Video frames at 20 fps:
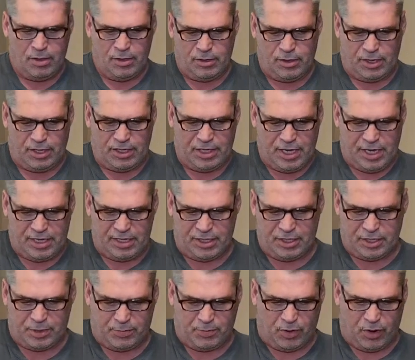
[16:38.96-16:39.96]
going to take
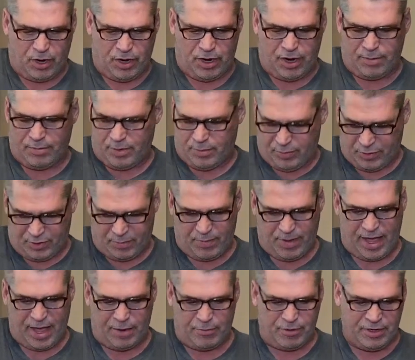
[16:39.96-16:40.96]
this apart. I'm going to put the
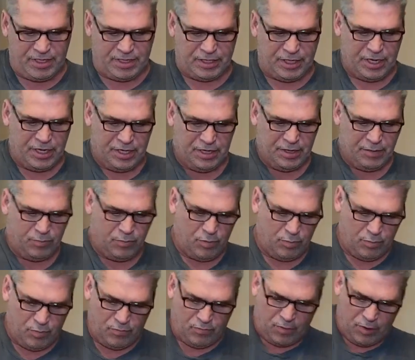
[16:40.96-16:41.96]
batteries in it, and then
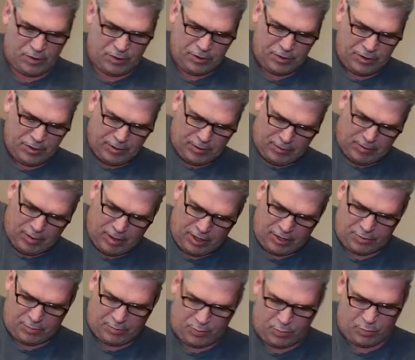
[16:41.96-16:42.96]
we'll move on to the
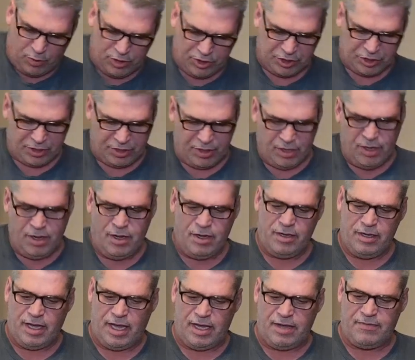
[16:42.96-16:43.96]
other portion.
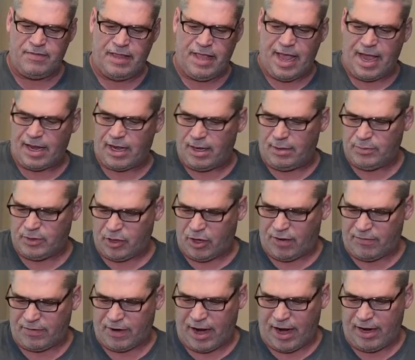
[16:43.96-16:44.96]
Yeah, even that comes
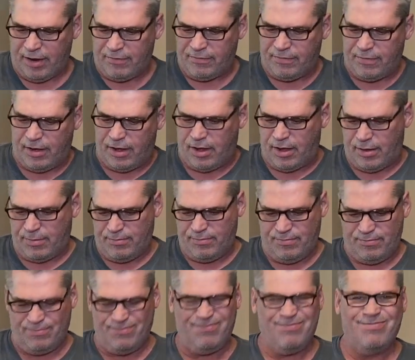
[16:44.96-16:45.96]
off kind of
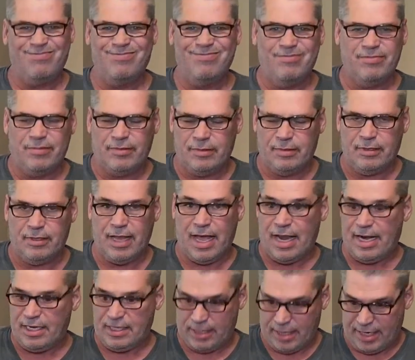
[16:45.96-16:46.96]

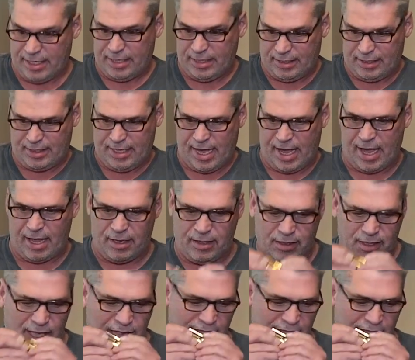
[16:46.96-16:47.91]
not as nice as that.